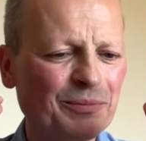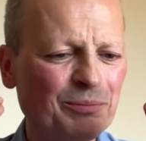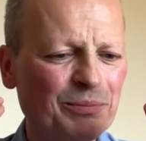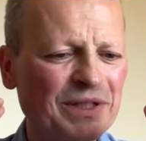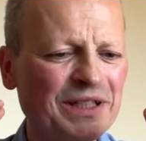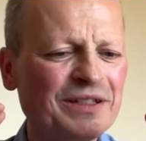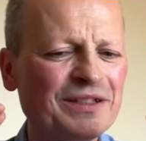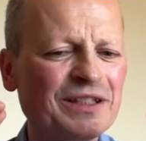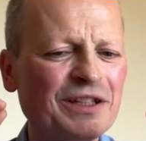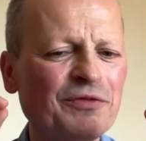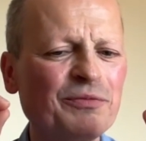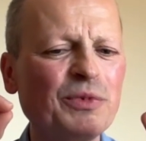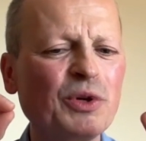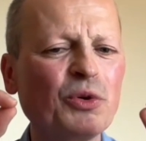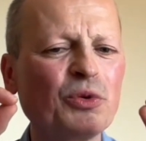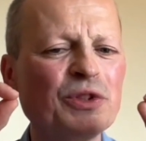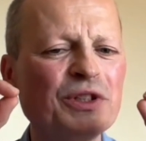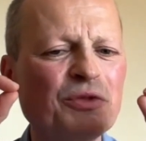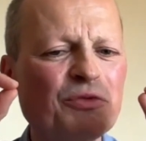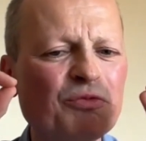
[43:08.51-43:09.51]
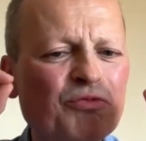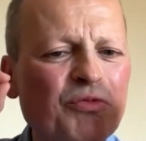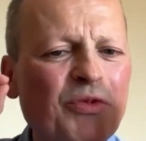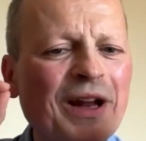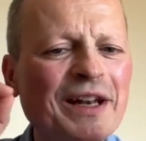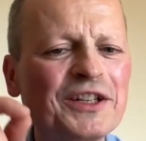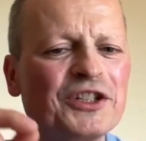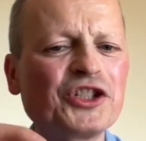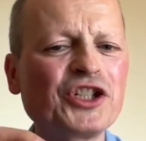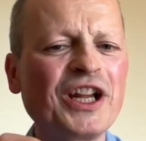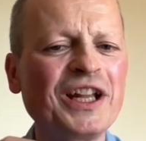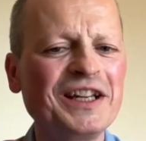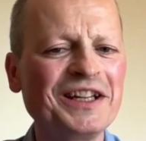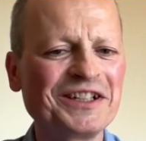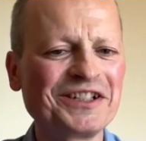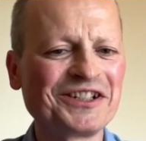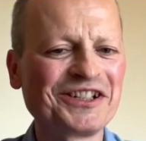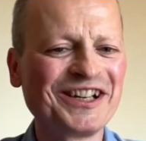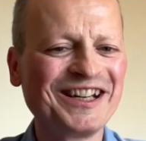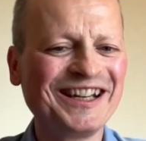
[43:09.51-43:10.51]
please give me only one
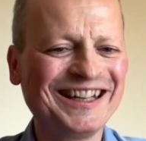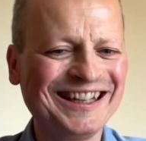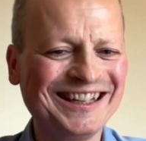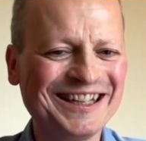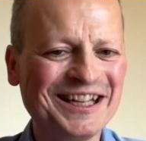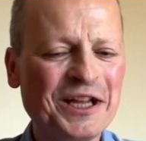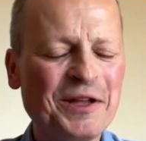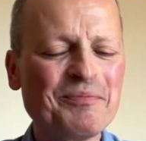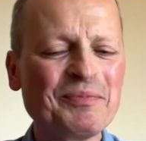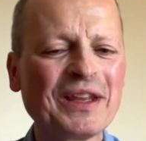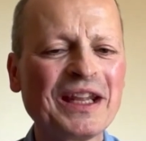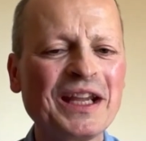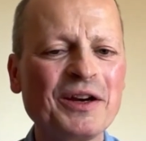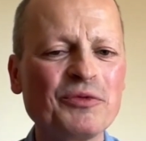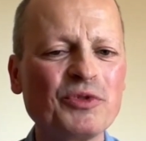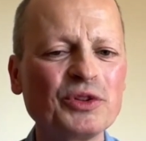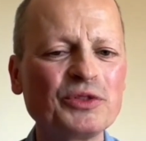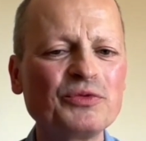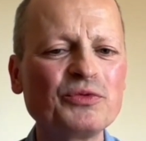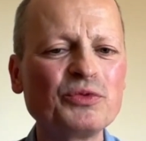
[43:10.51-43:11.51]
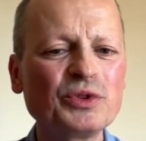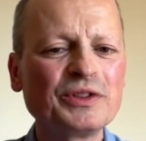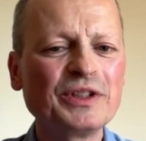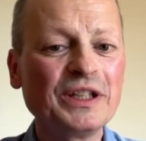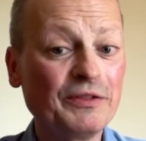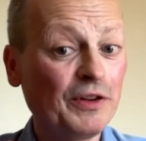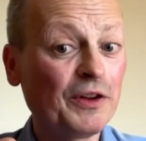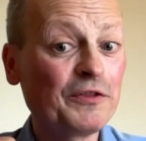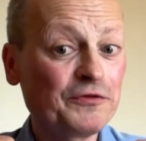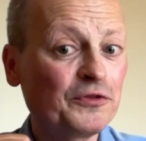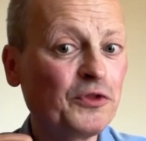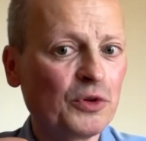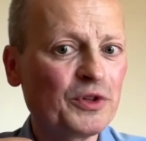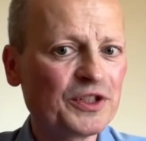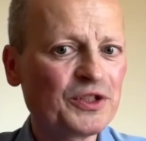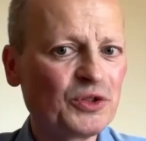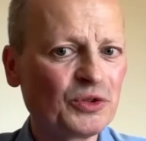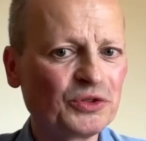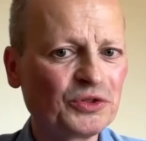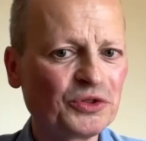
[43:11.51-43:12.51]
challenge, if I
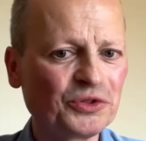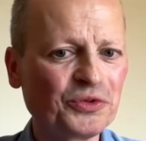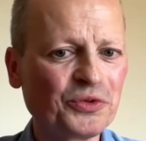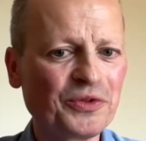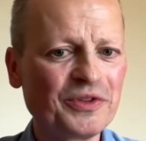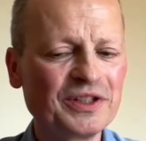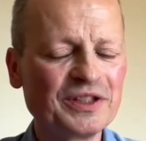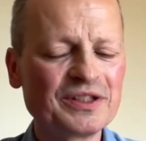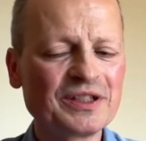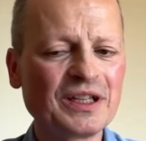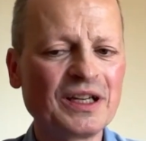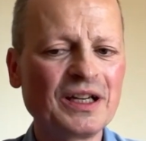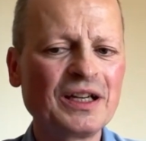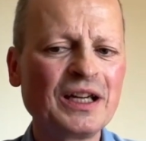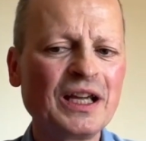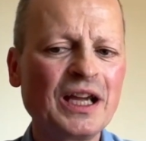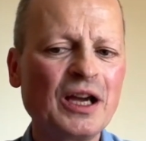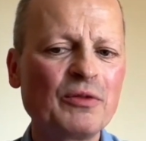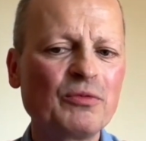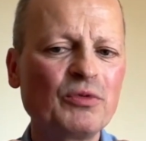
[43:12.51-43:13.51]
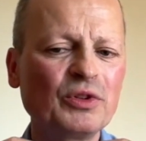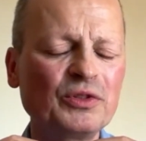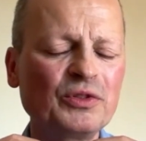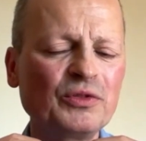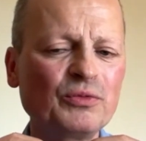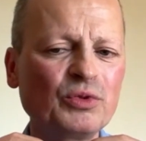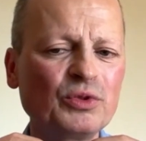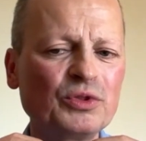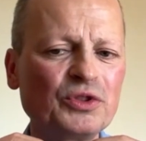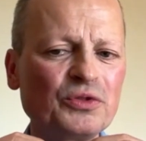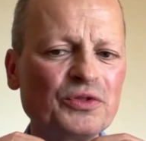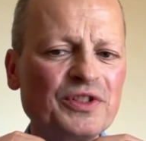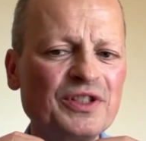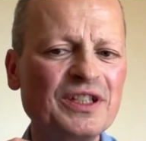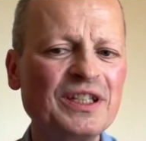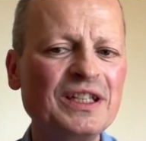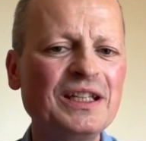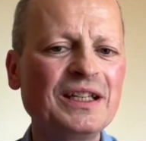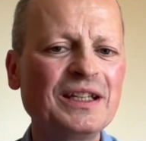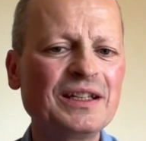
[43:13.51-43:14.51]
forced you to do this, yeah, what would you
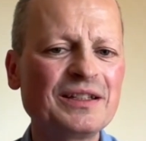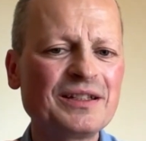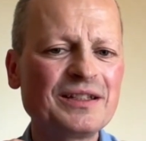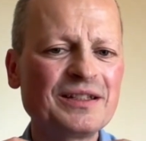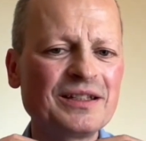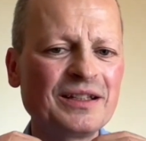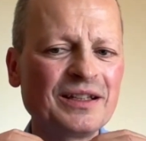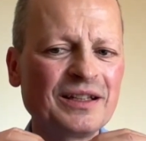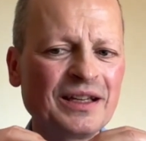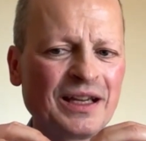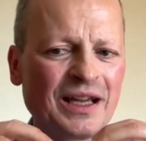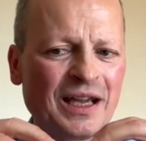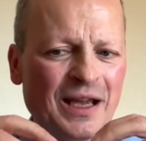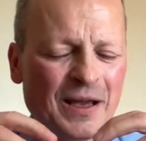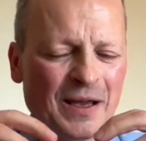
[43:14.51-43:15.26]
see as the